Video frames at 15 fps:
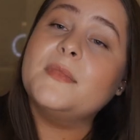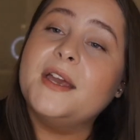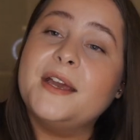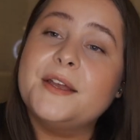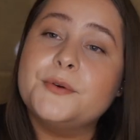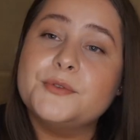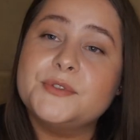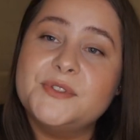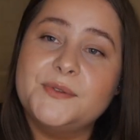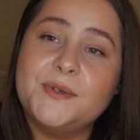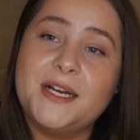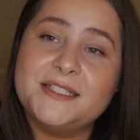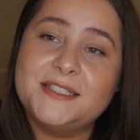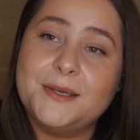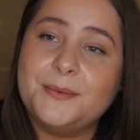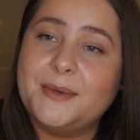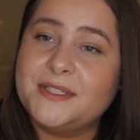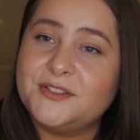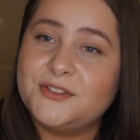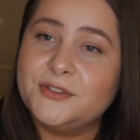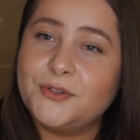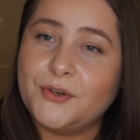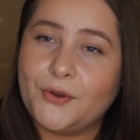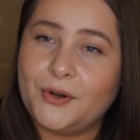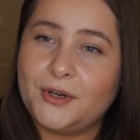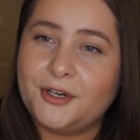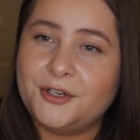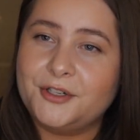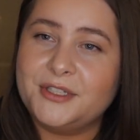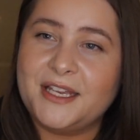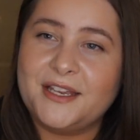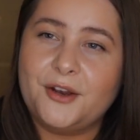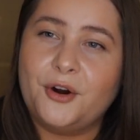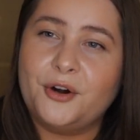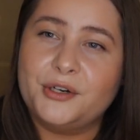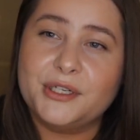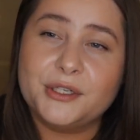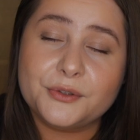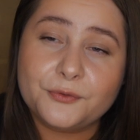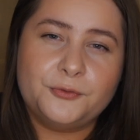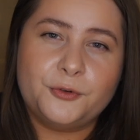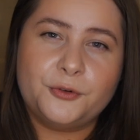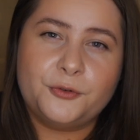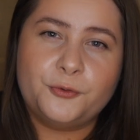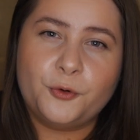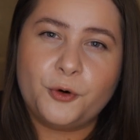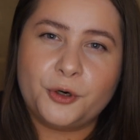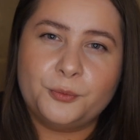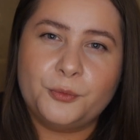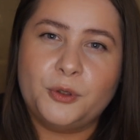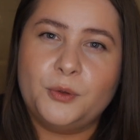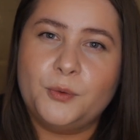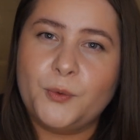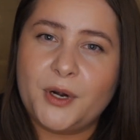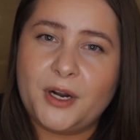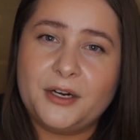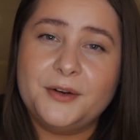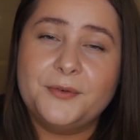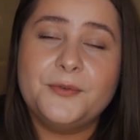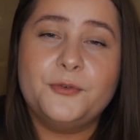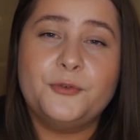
And also, as I mentioned earlier, they are not for formal wear.